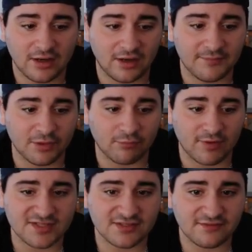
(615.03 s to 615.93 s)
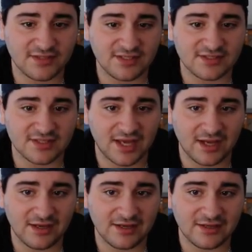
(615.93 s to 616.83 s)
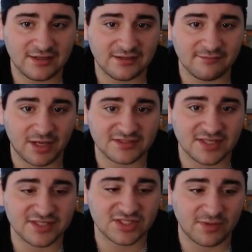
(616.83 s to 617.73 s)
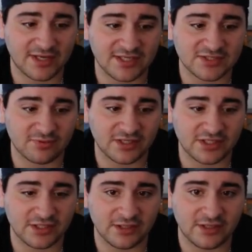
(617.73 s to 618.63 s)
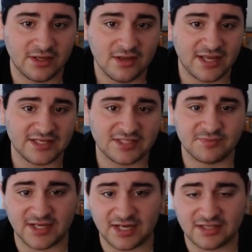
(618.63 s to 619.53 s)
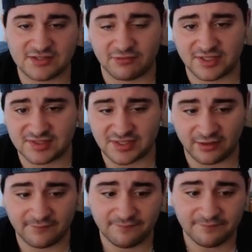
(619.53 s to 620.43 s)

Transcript: Um, the rest of these, uh, Montez Sweat is pretty good. 80 speed, 83 excel.